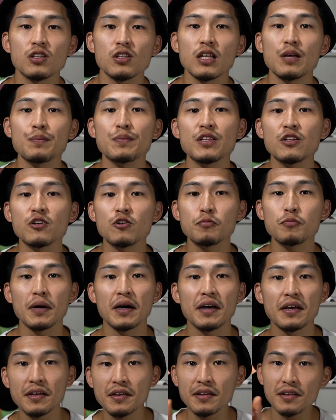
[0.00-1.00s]
let me know
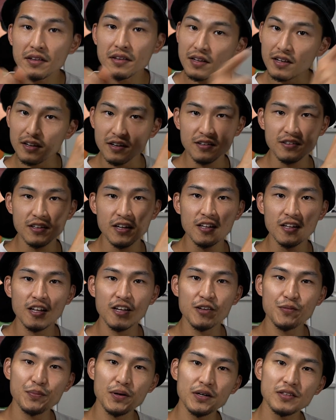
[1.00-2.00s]
by hitting that
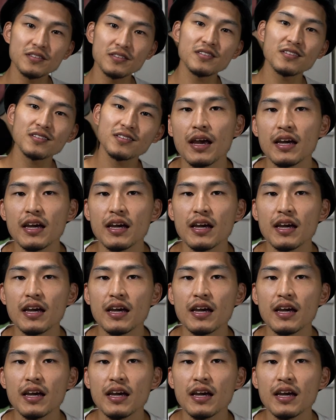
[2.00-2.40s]
like button.